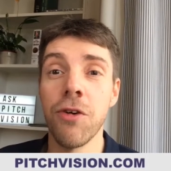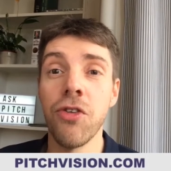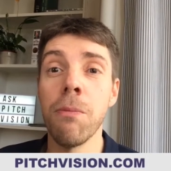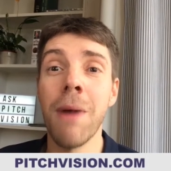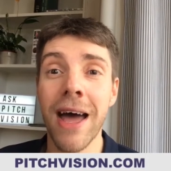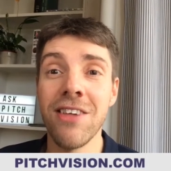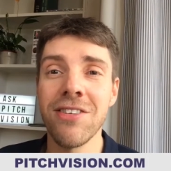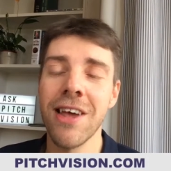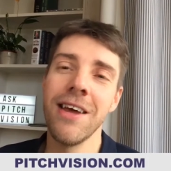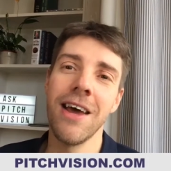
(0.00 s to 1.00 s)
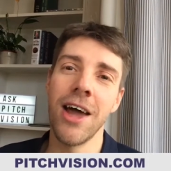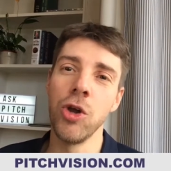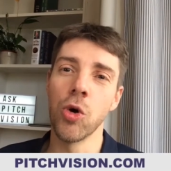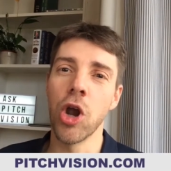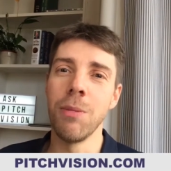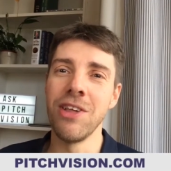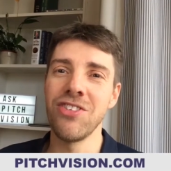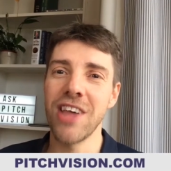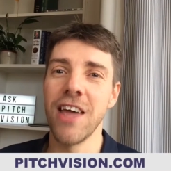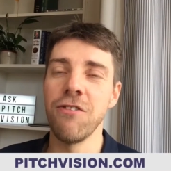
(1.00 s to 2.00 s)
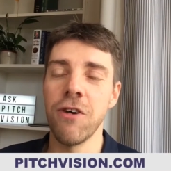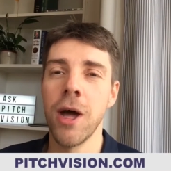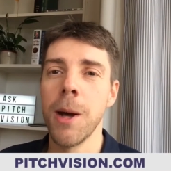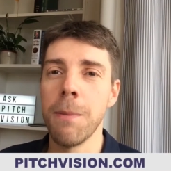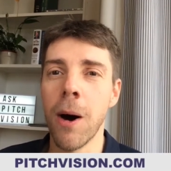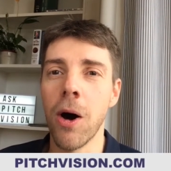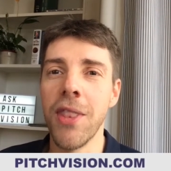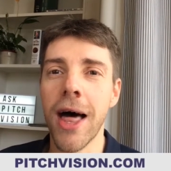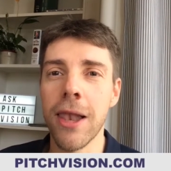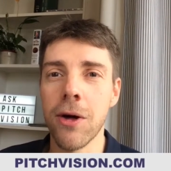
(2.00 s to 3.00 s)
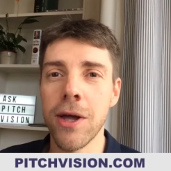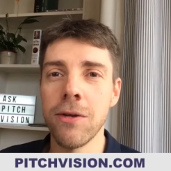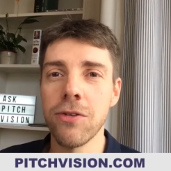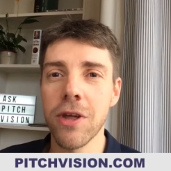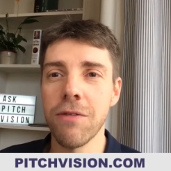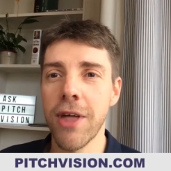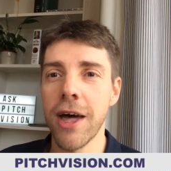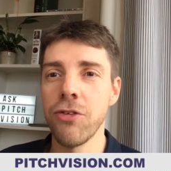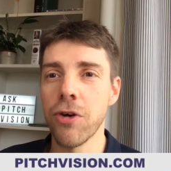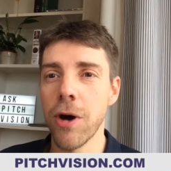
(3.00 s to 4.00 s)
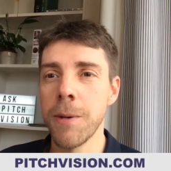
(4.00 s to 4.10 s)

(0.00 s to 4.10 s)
in pace, and you're going to be safe behind that line. So give that a try.